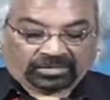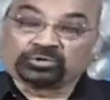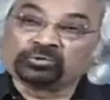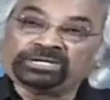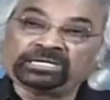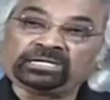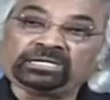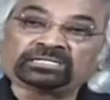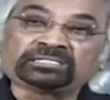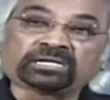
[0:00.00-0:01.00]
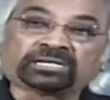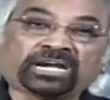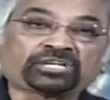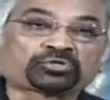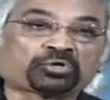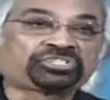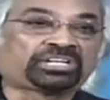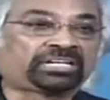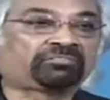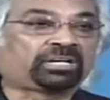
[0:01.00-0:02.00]
To me, it is a great social
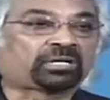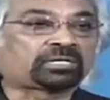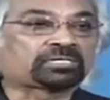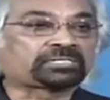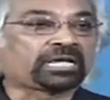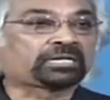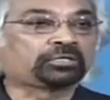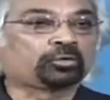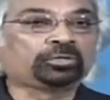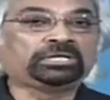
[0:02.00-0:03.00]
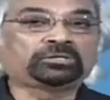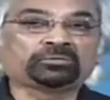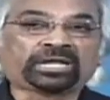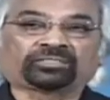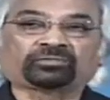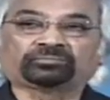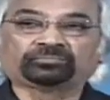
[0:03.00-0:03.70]
leveler, second only to death.